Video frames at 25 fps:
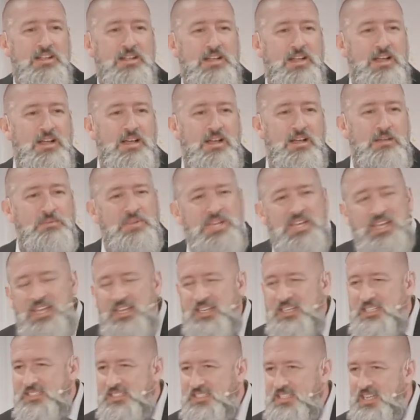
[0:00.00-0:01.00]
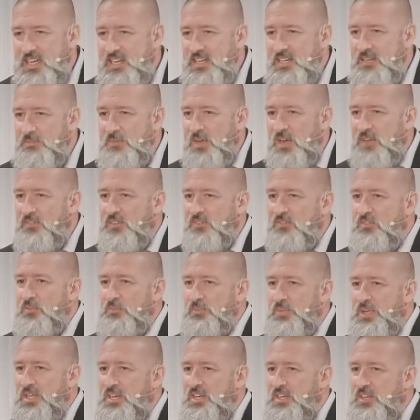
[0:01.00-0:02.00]
I mean, any stadium I've ever
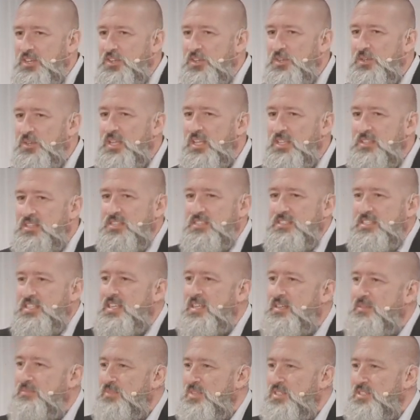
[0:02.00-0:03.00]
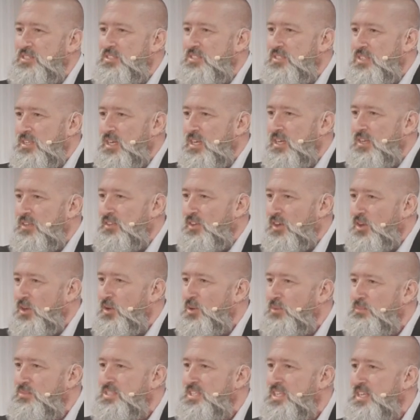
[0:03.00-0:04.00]
been in, you let the team that's the
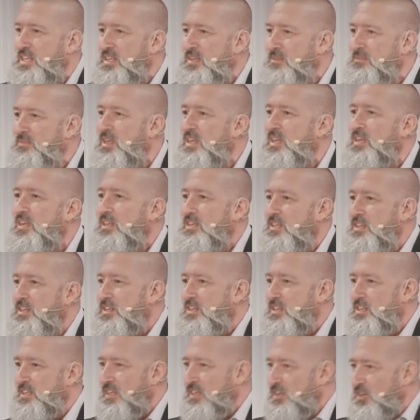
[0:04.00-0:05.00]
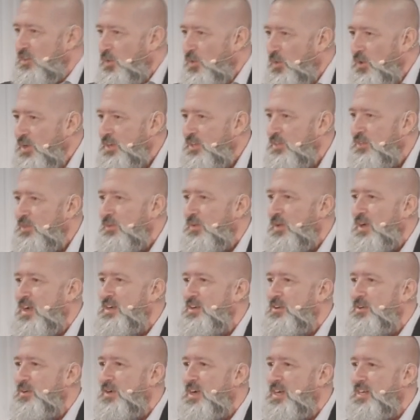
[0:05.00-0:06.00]
home team, you get going in the
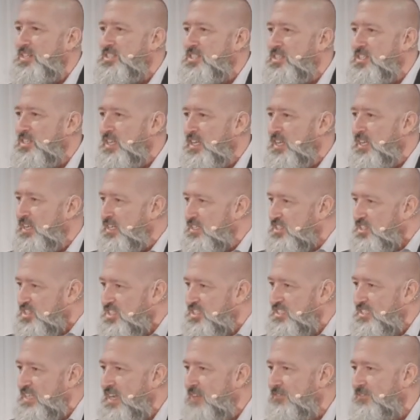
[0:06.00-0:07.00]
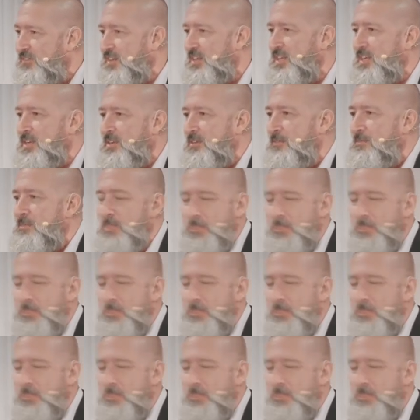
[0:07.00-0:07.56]
right direction and it's deafening.